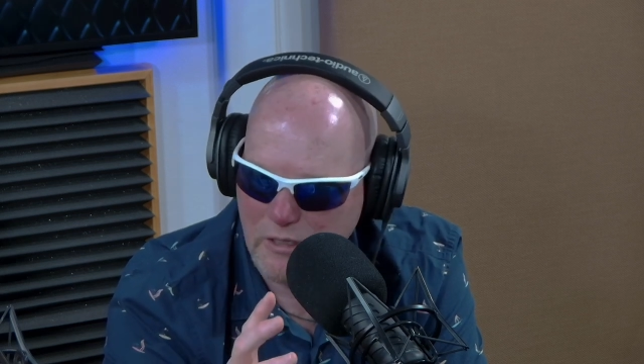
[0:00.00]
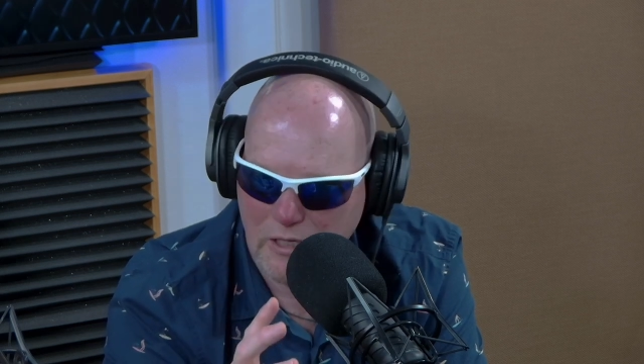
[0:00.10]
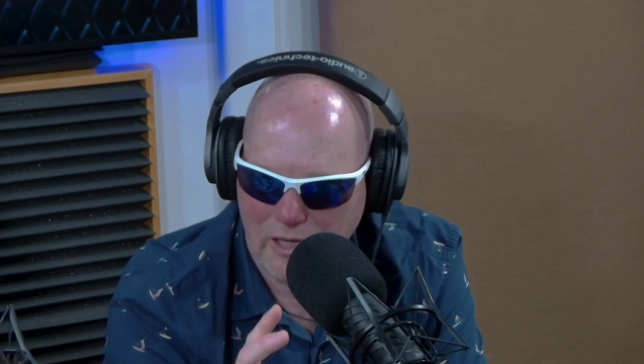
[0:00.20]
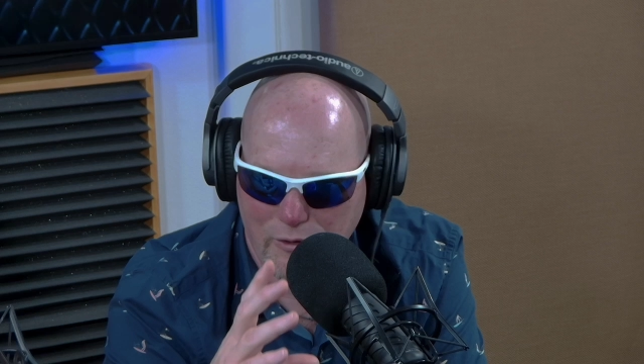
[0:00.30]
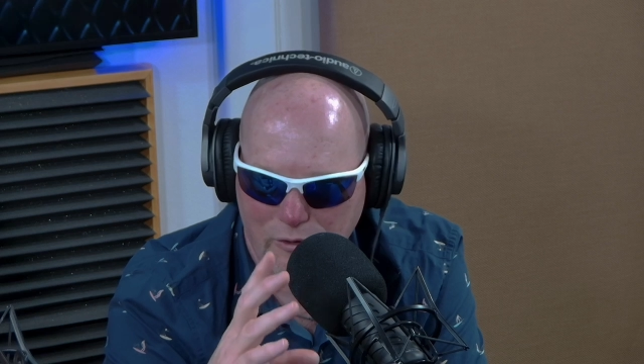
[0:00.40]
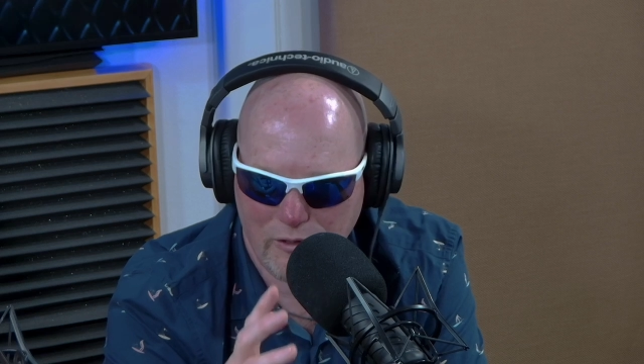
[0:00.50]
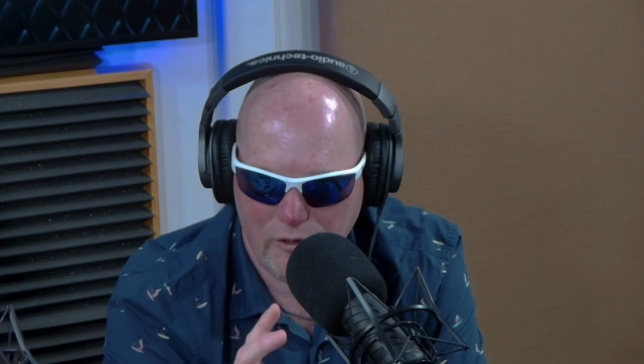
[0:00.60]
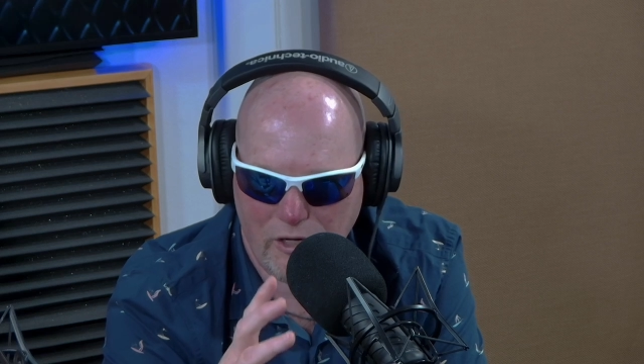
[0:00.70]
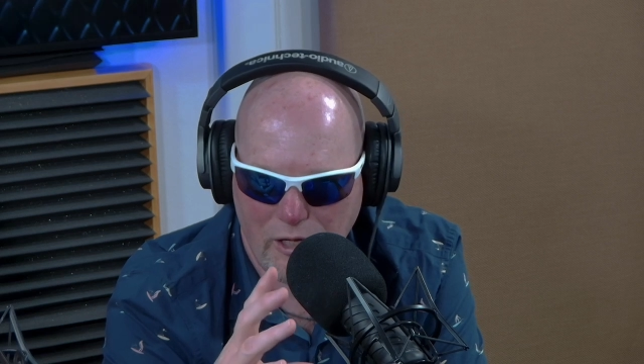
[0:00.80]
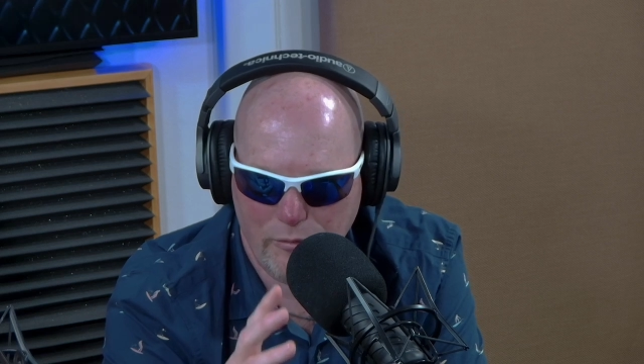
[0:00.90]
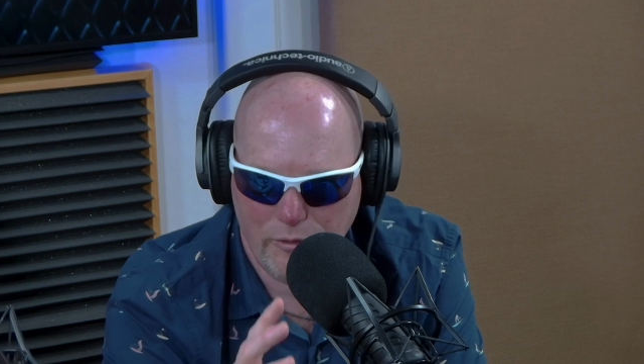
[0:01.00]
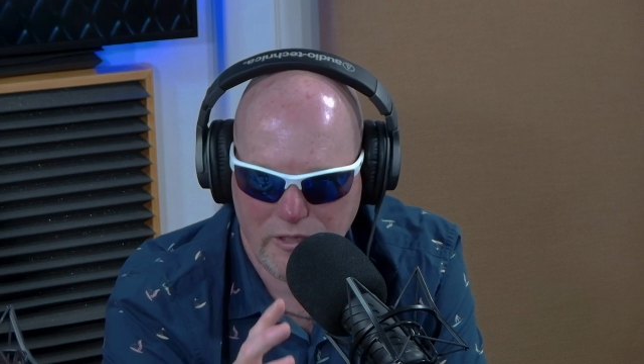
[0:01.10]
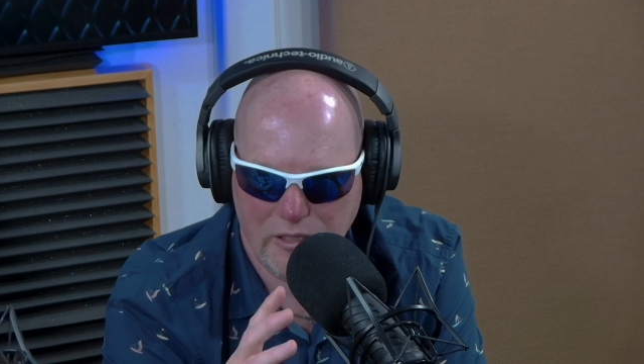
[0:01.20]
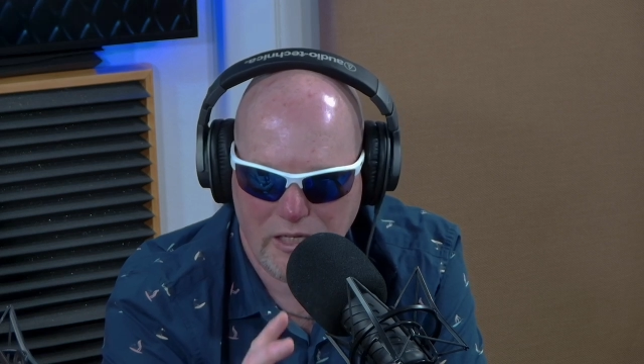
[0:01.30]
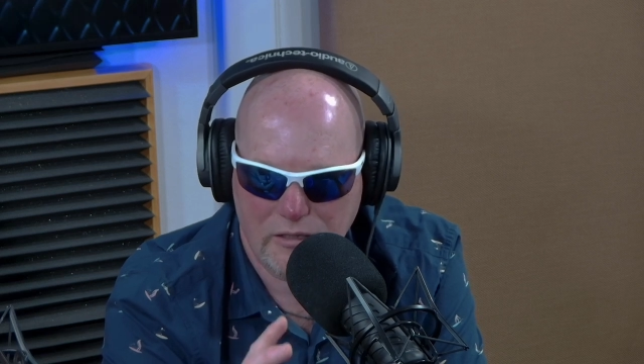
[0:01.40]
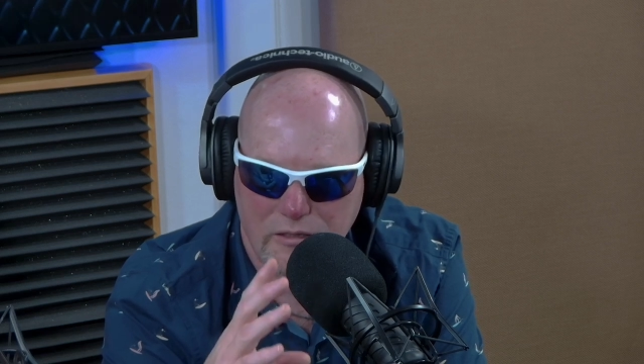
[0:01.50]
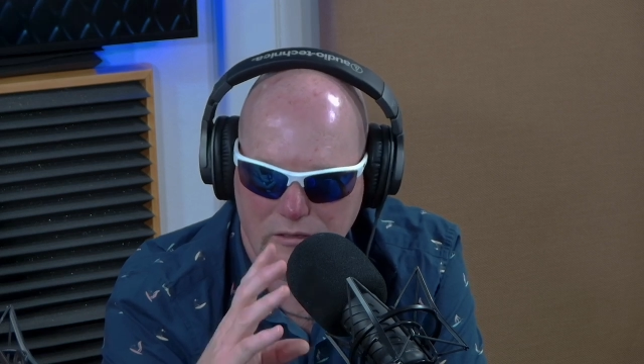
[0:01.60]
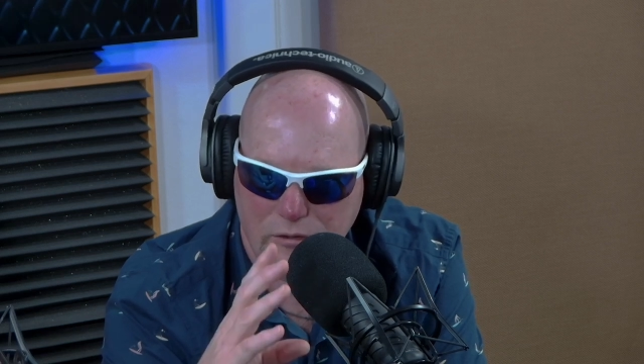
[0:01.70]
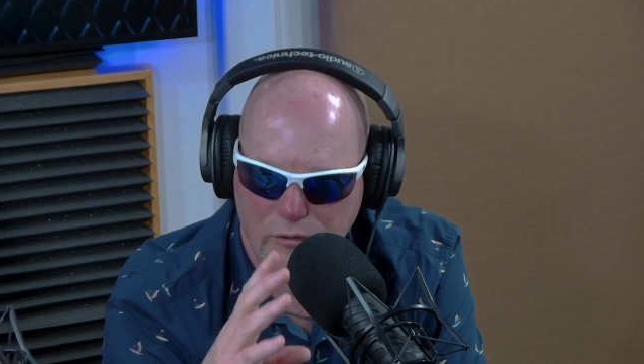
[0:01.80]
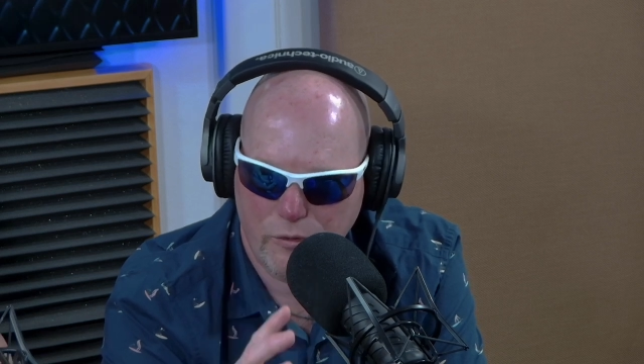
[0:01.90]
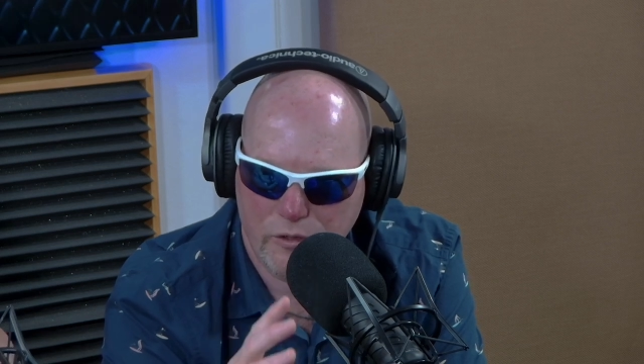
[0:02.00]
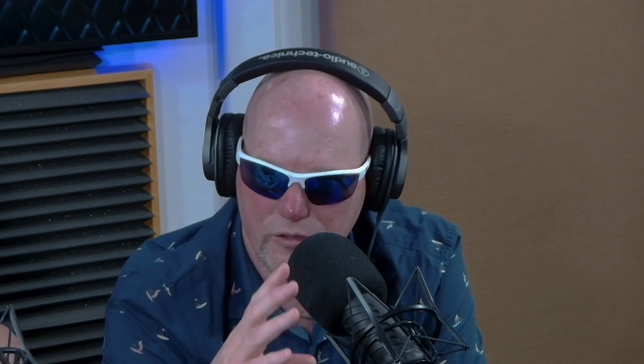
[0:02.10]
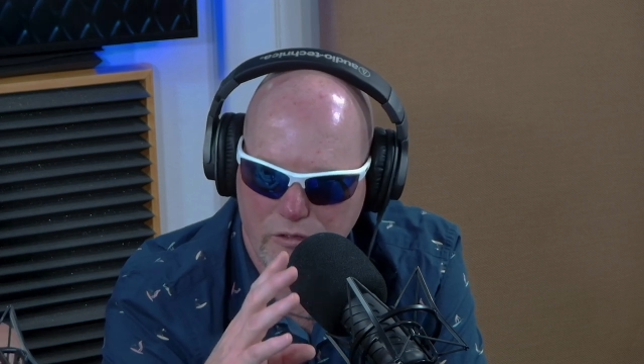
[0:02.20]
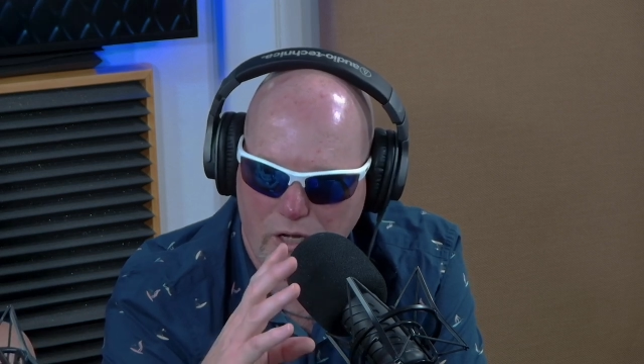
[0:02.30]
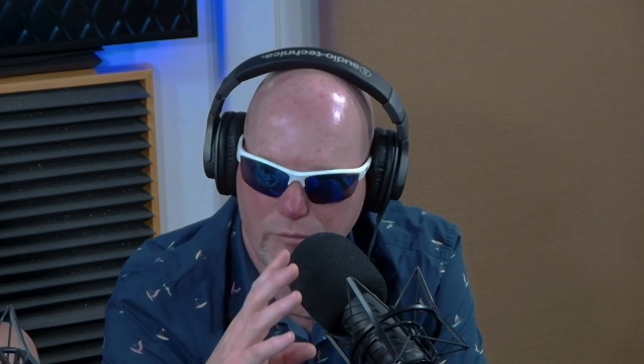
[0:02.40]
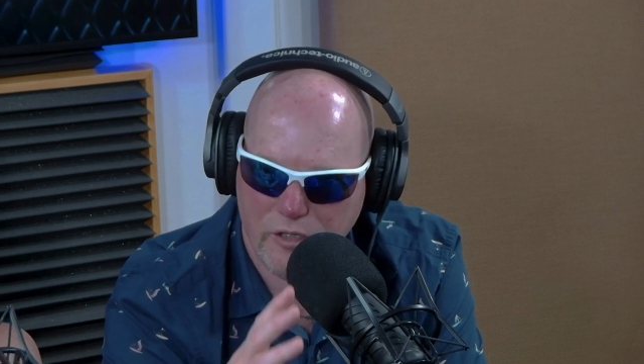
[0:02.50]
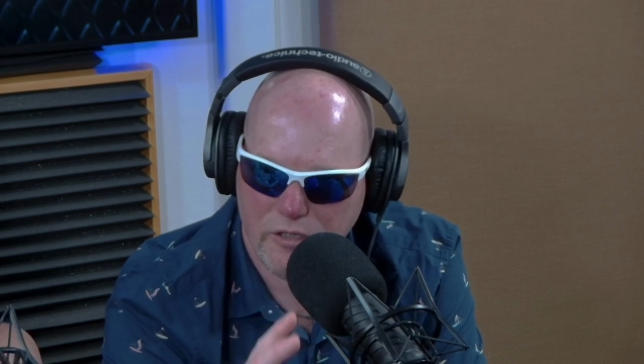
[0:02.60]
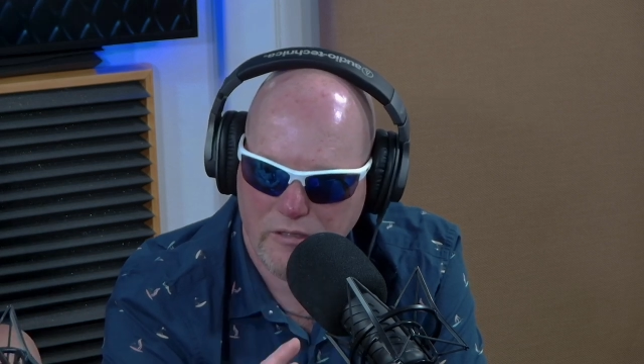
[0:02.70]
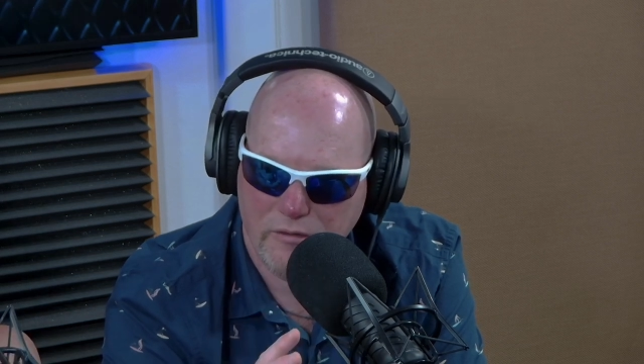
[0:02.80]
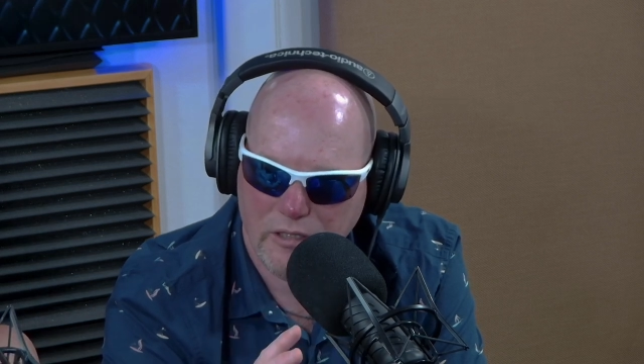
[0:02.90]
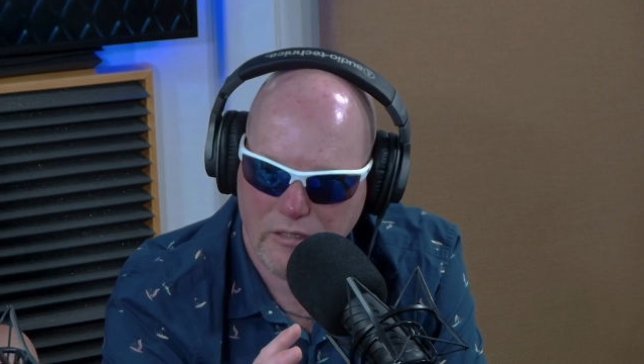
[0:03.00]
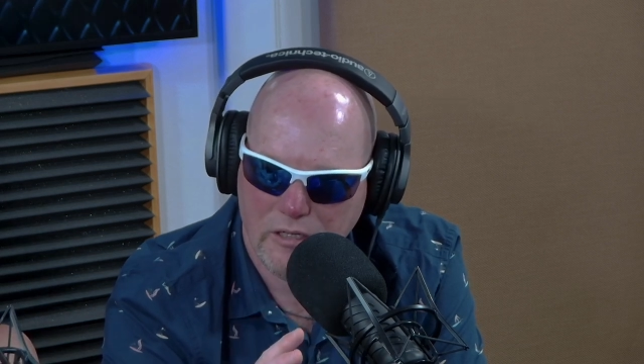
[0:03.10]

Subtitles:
and you're able to get towards objectivity.